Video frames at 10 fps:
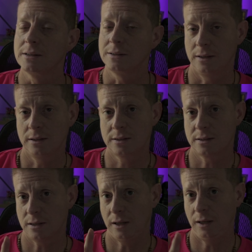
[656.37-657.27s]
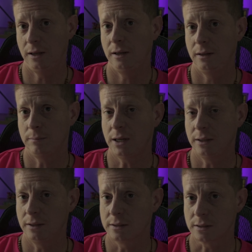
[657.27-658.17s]
things in my
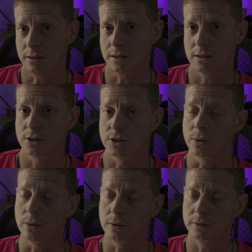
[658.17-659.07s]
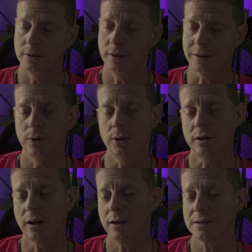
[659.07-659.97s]
DSLR. So the good
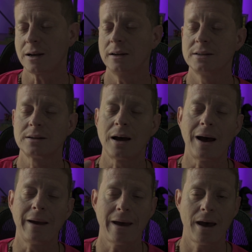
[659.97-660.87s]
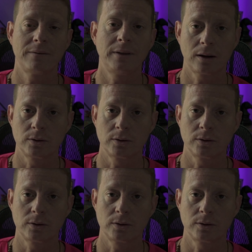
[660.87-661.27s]
thing is I have that